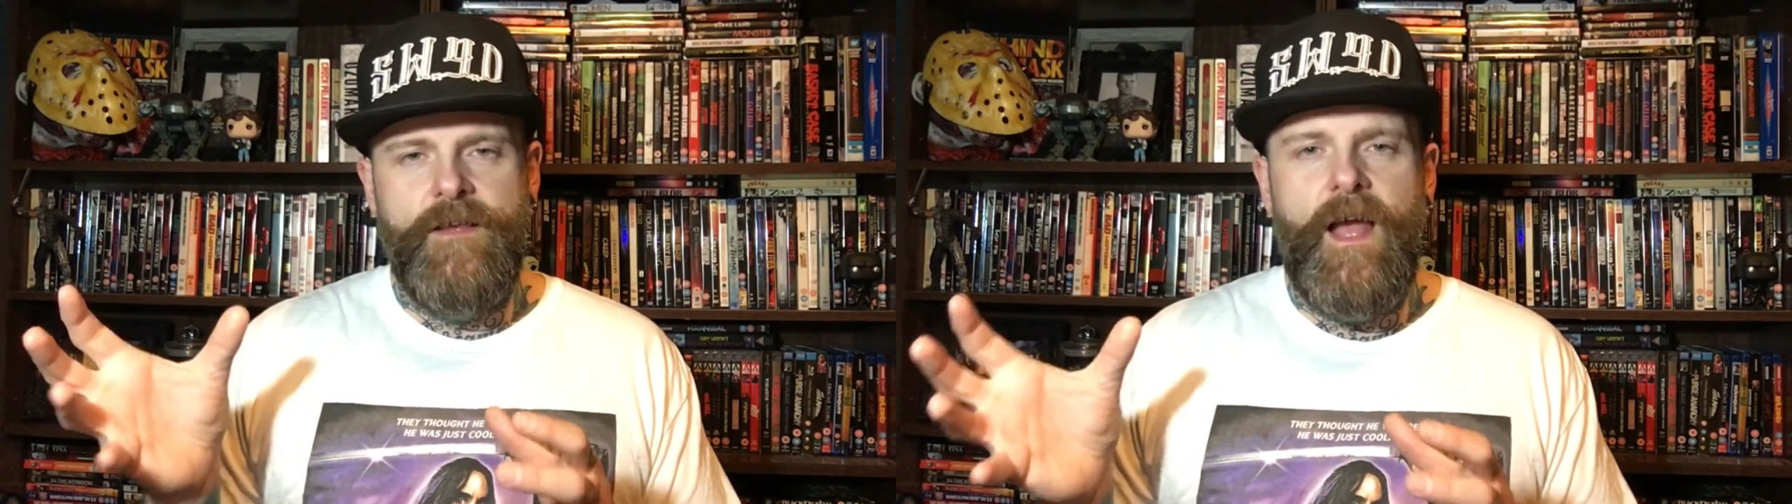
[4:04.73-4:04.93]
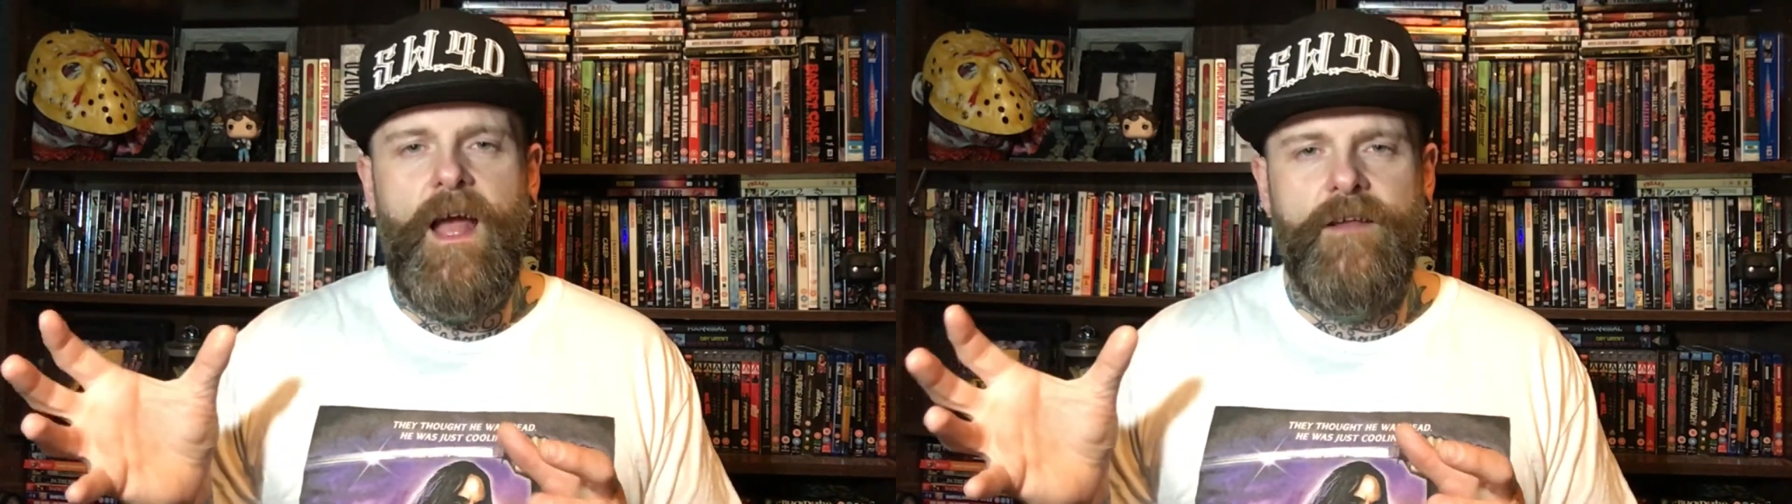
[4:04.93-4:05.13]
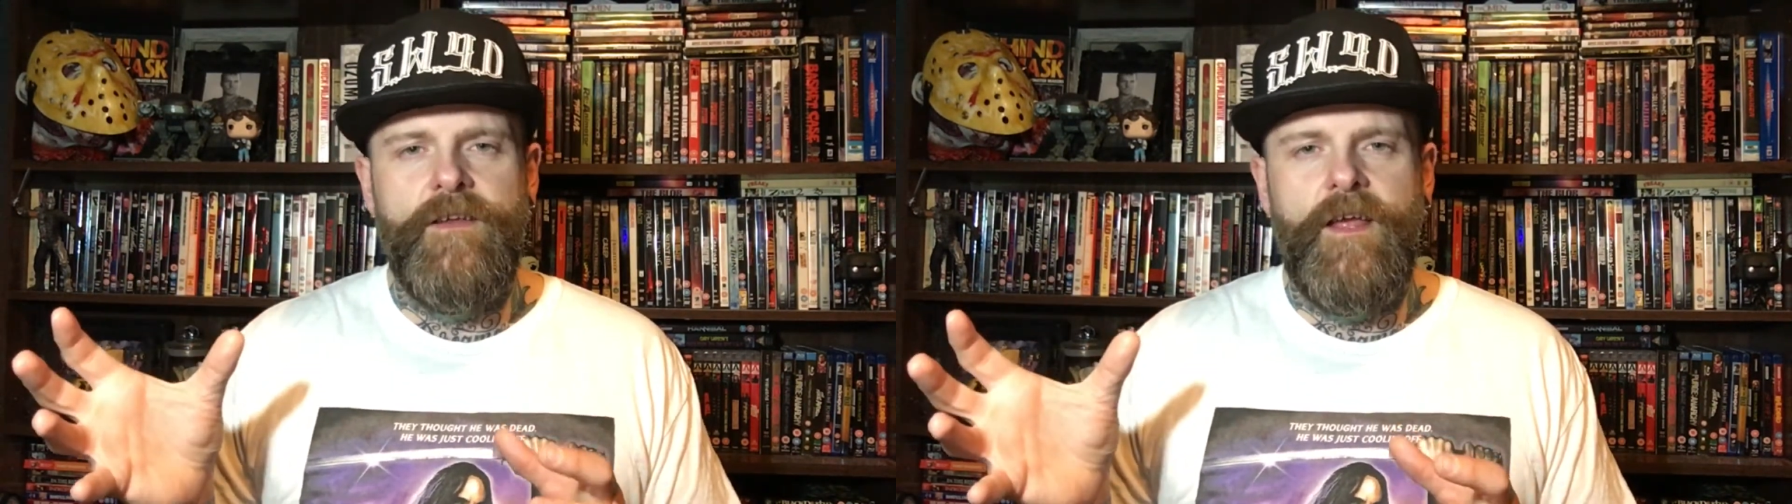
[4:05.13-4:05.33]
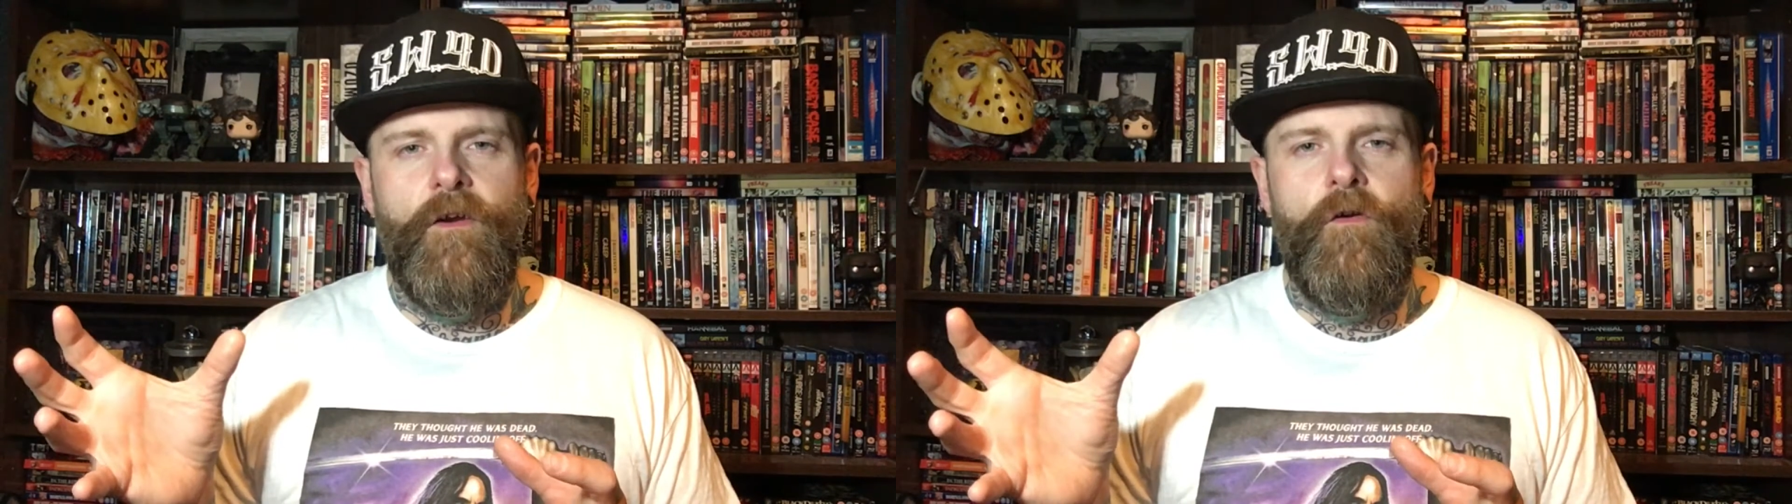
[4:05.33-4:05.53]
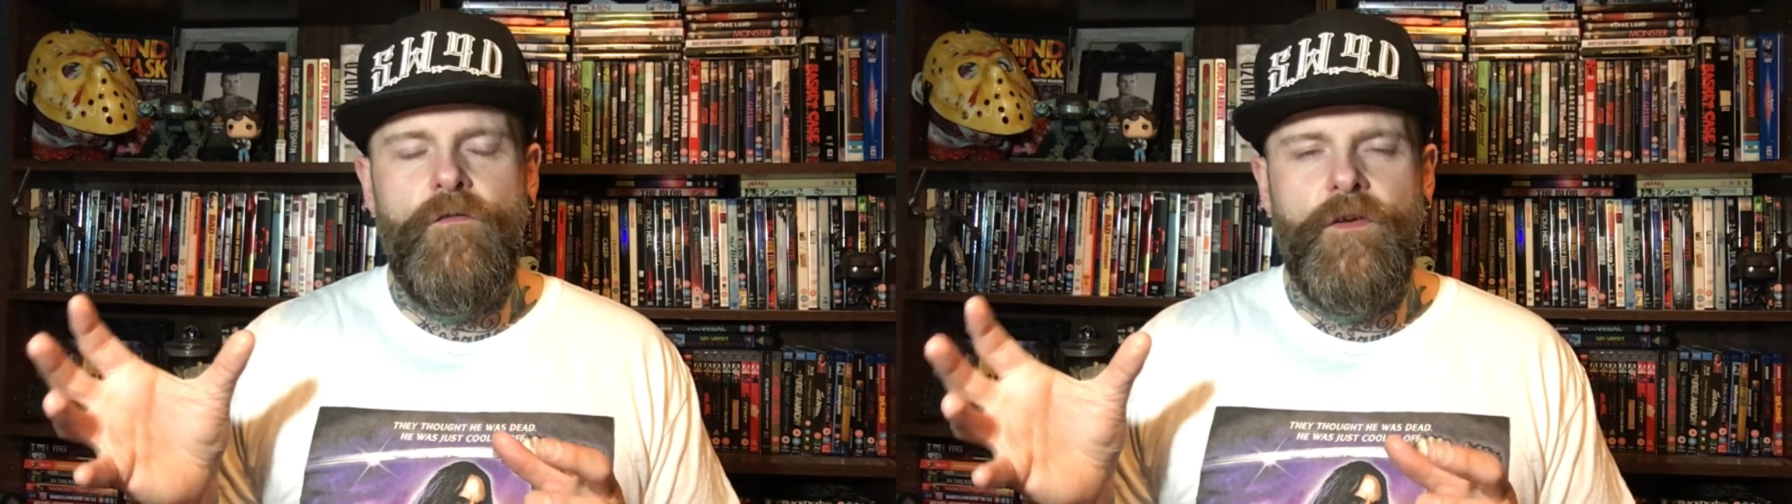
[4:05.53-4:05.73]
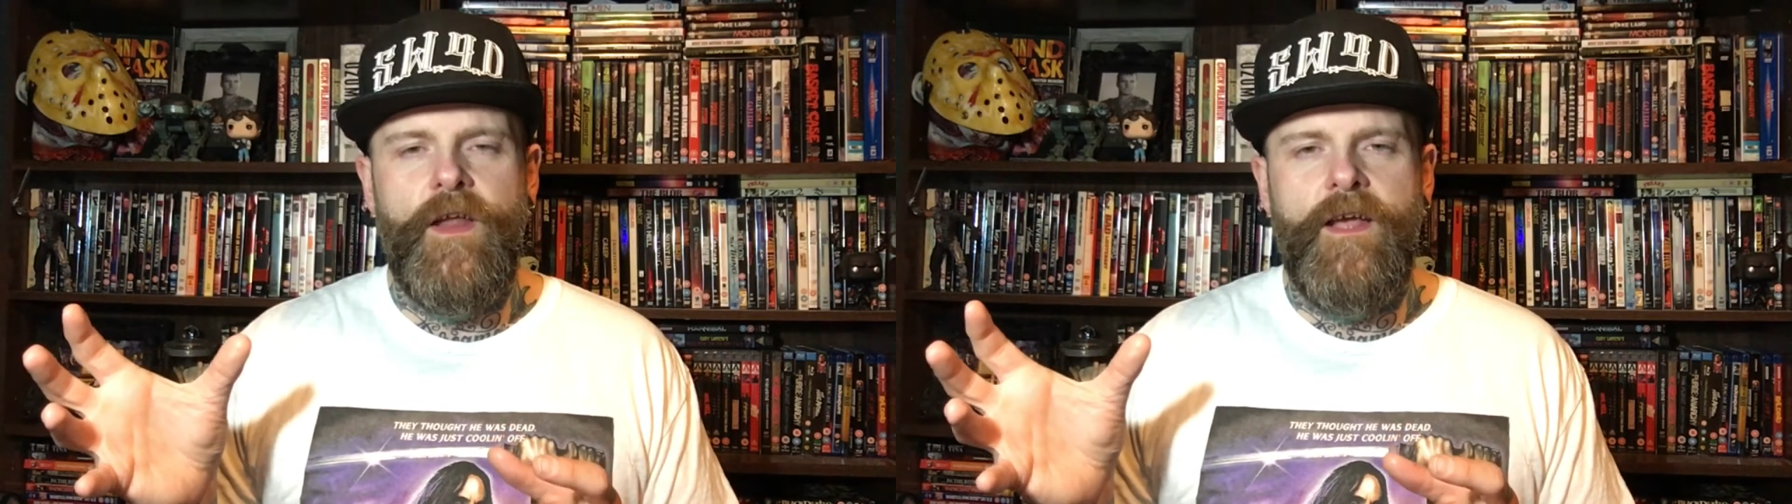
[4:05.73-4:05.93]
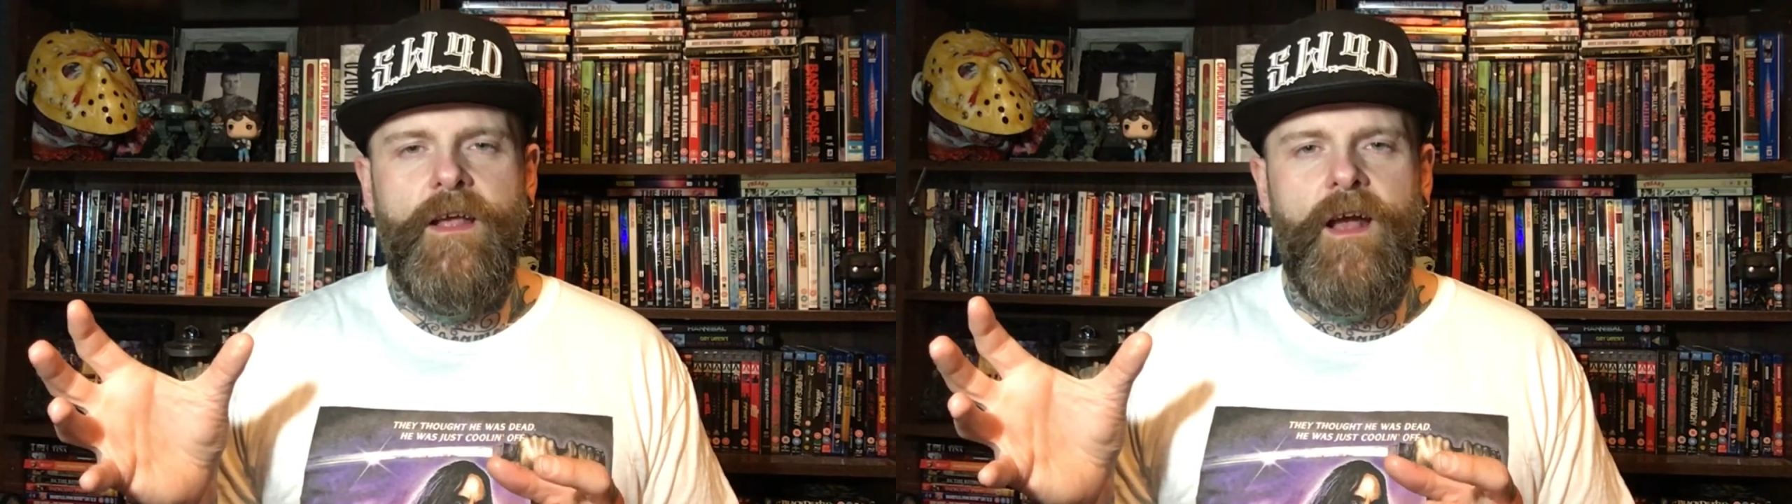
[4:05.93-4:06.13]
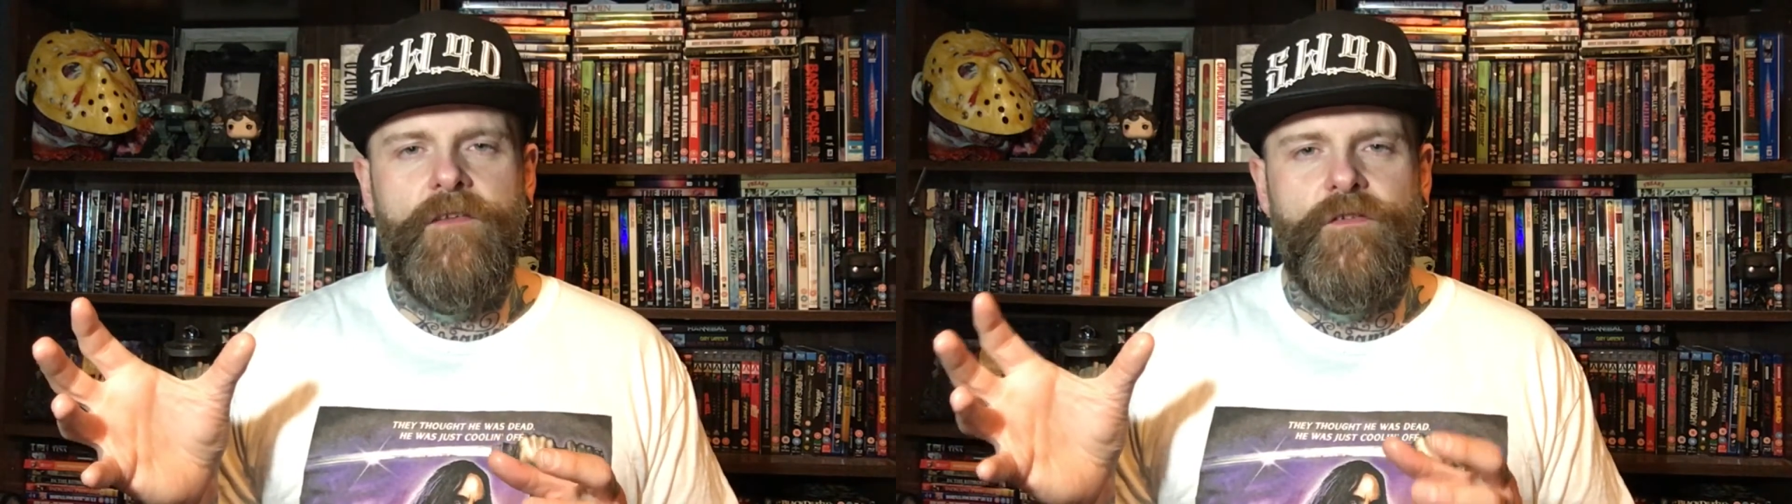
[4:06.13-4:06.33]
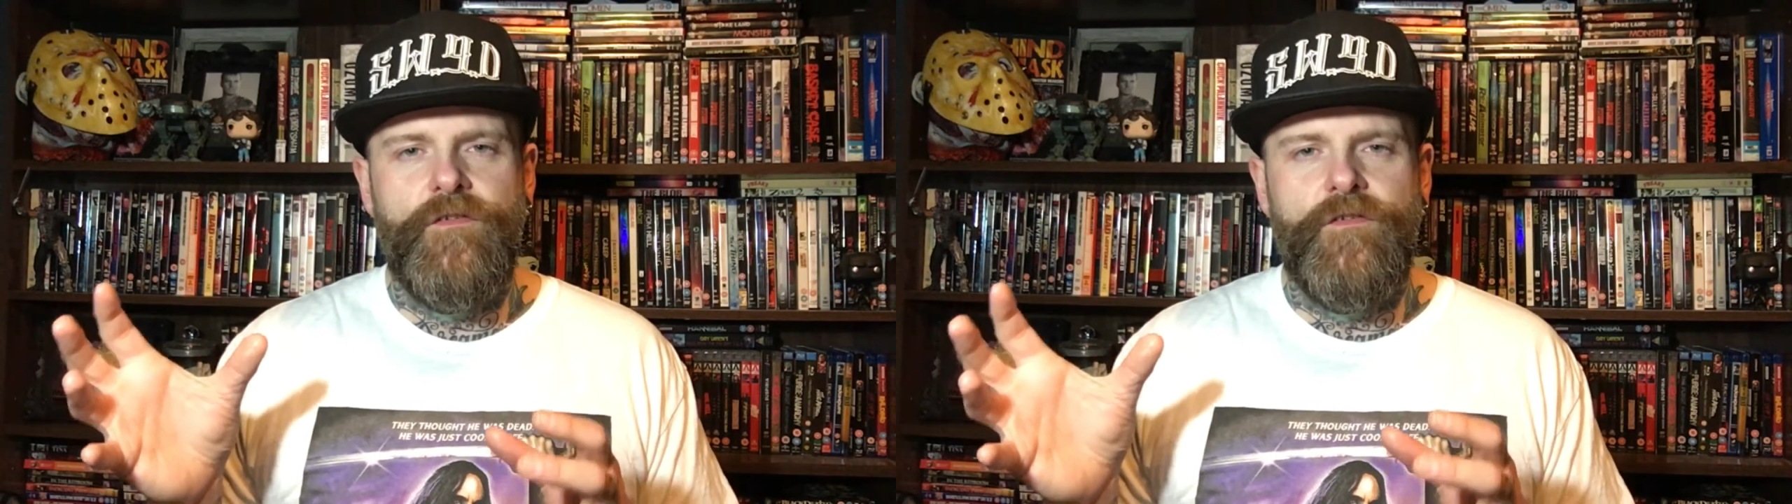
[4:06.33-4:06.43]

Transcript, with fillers: He's guarding it overnight